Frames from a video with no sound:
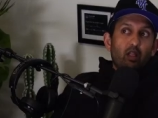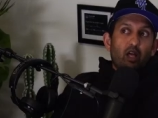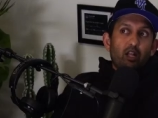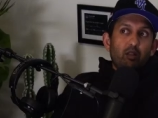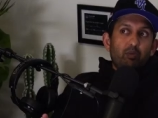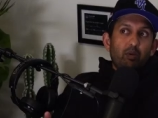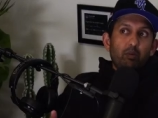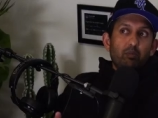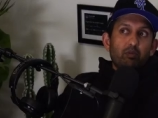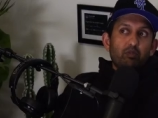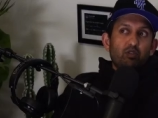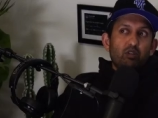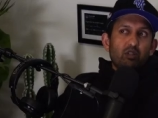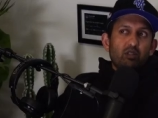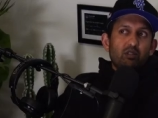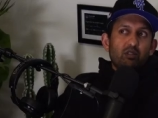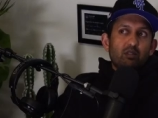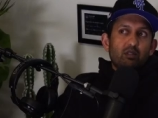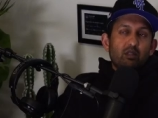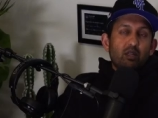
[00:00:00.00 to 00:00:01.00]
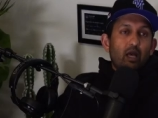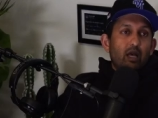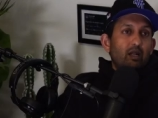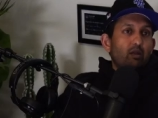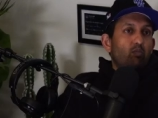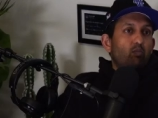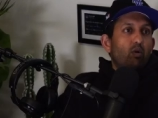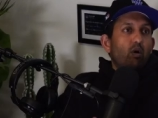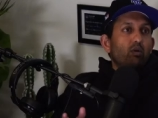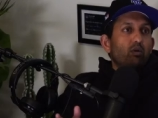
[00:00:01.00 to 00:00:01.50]
a lot of people just
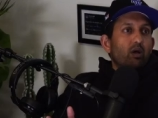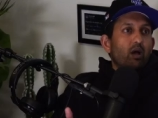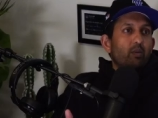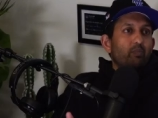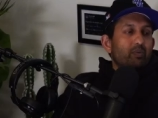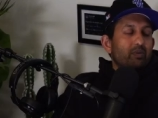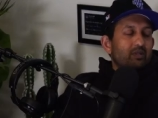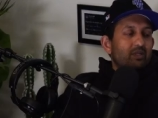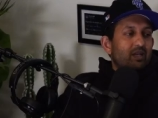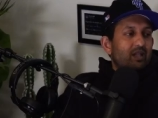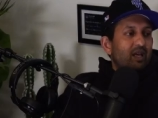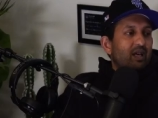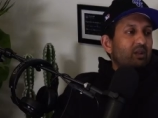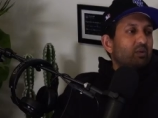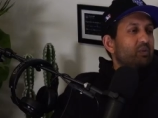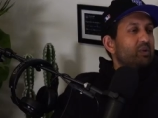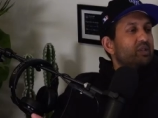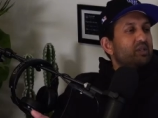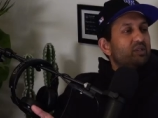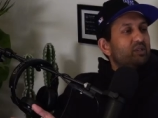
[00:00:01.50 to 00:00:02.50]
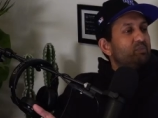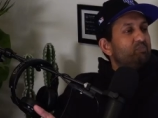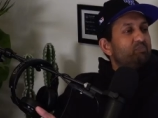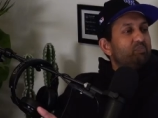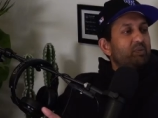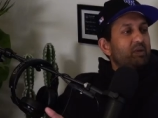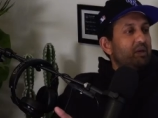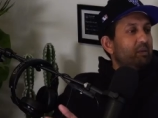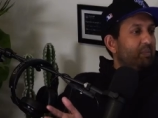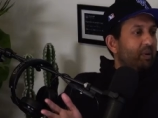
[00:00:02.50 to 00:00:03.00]
kind of woke up and said, I don't want to
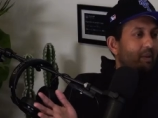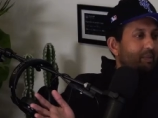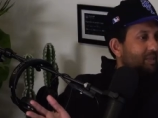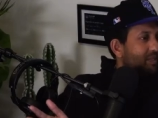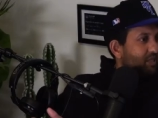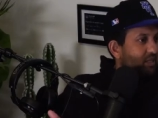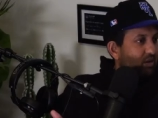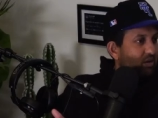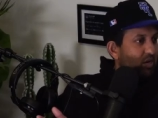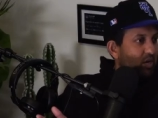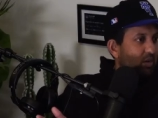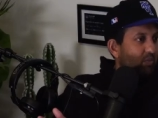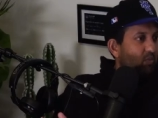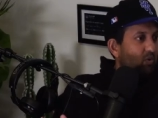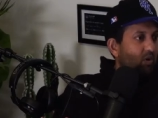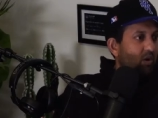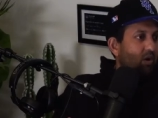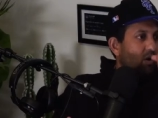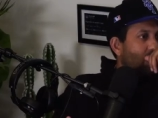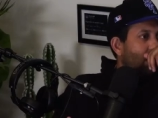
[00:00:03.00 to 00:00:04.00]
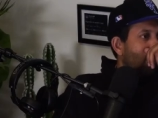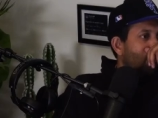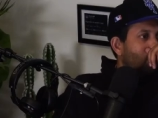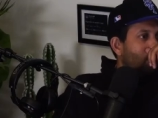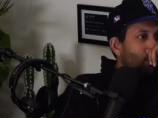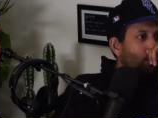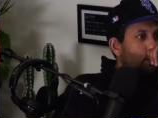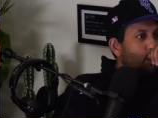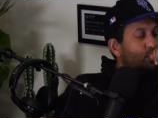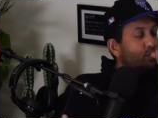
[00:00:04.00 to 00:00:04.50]
be a babysitter anymore, or I don't
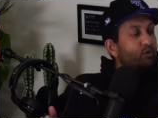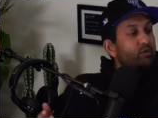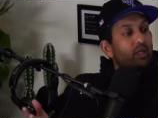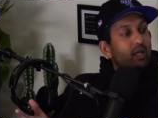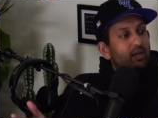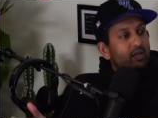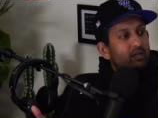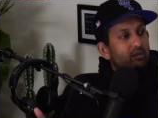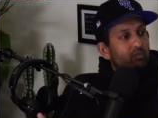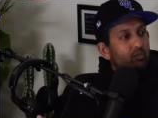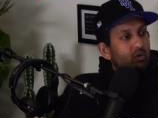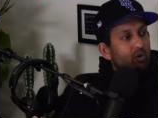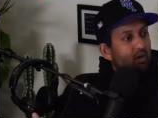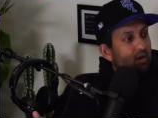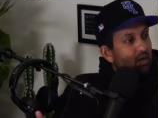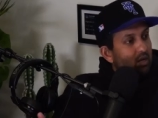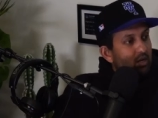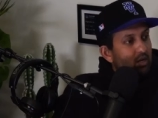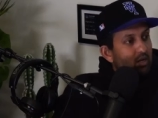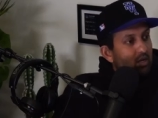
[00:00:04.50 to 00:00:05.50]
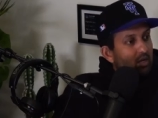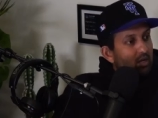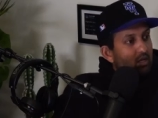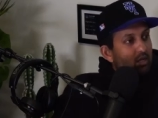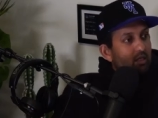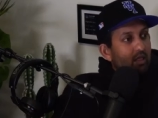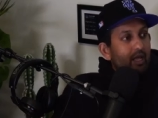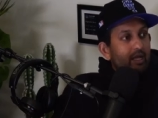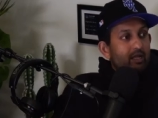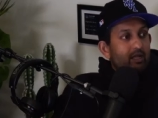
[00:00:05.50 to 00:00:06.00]
want to do that anymore.
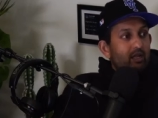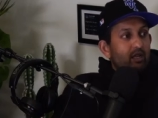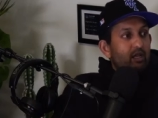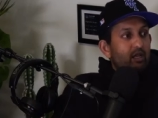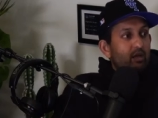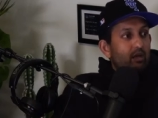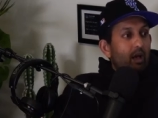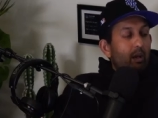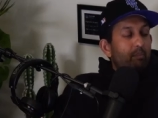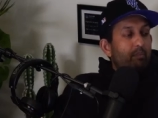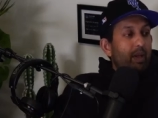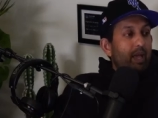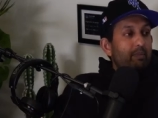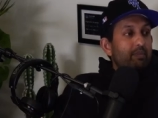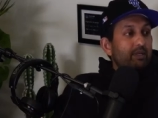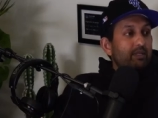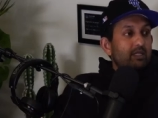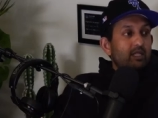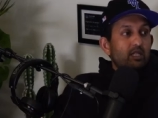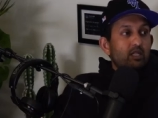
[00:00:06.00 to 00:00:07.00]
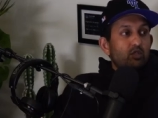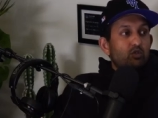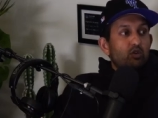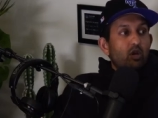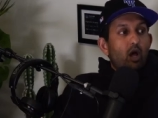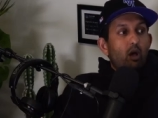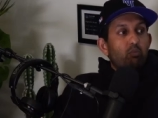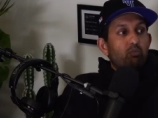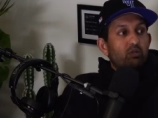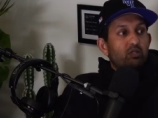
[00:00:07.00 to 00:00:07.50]
Like uh a babysitting
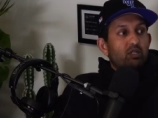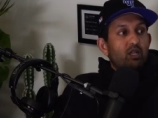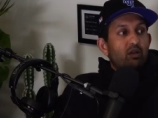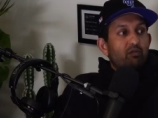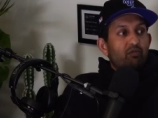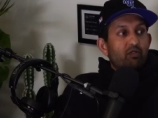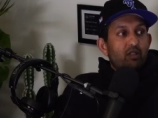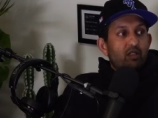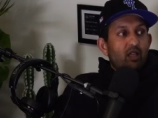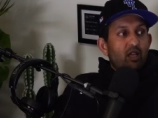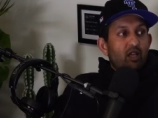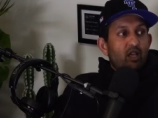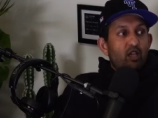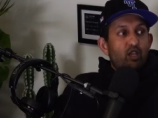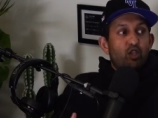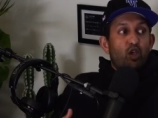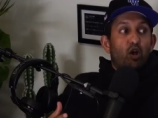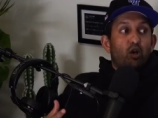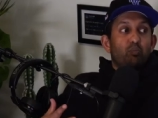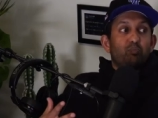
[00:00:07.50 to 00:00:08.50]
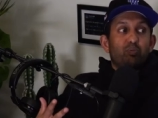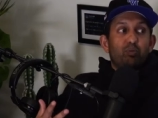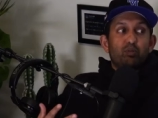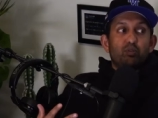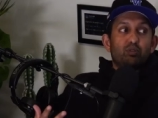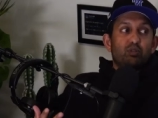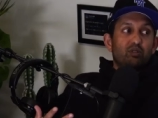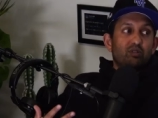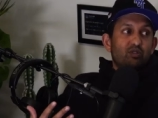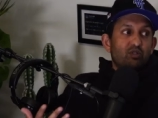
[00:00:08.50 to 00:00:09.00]
job was definitely like a young
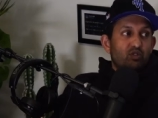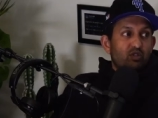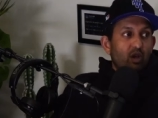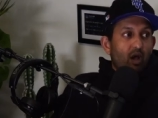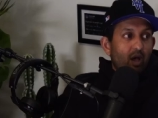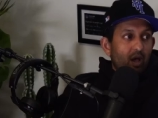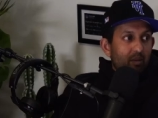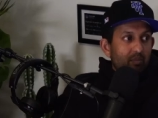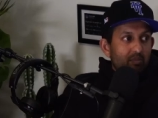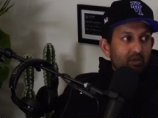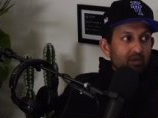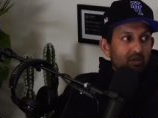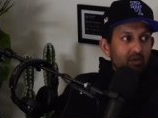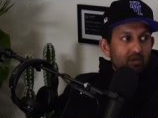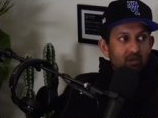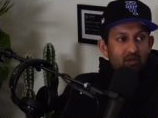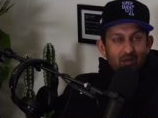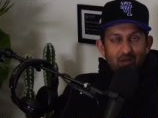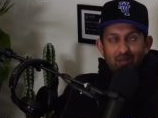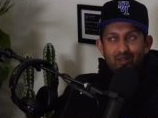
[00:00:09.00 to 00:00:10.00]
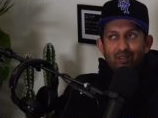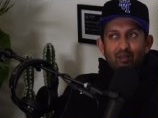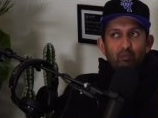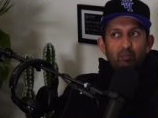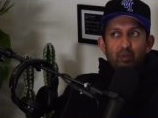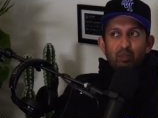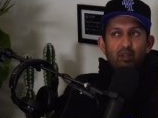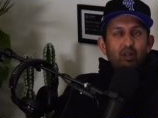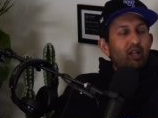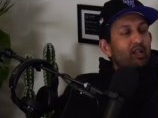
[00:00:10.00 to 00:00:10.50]
person's job. Yeah.
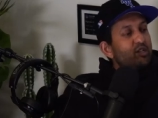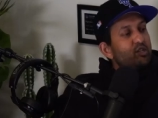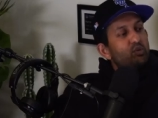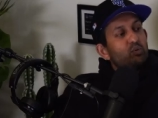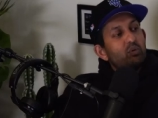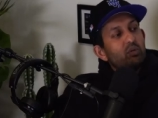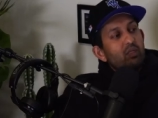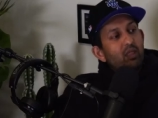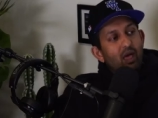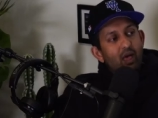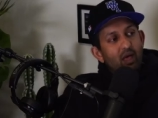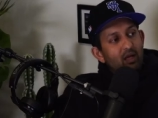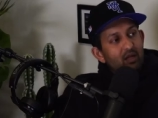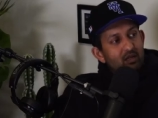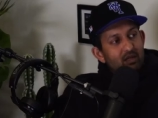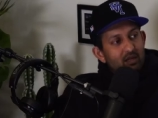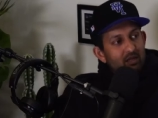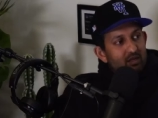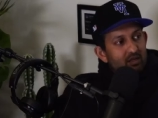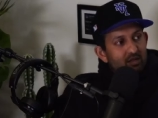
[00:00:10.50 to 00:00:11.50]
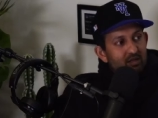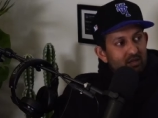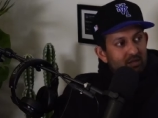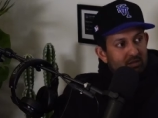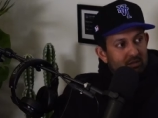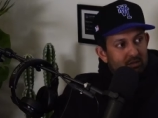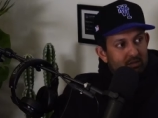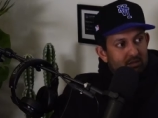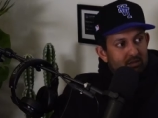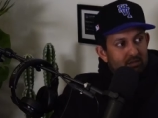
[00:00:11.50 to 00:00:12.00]
But they're not doing that. What are
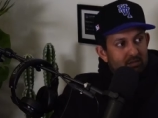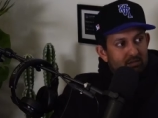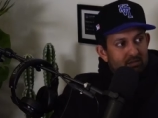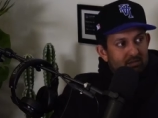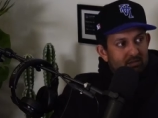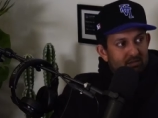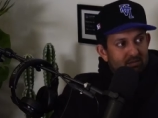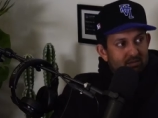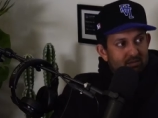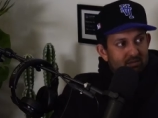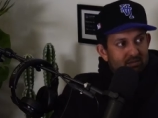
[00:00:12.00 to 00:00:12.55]
they doing? Trading